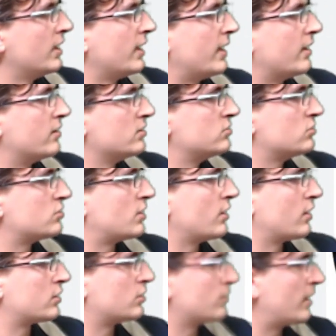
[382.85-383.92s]
and this is
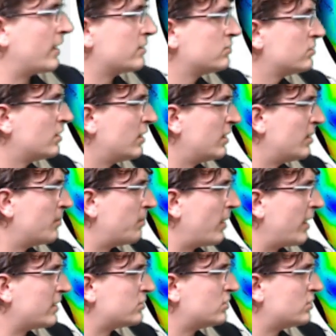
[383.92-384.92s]
characterized by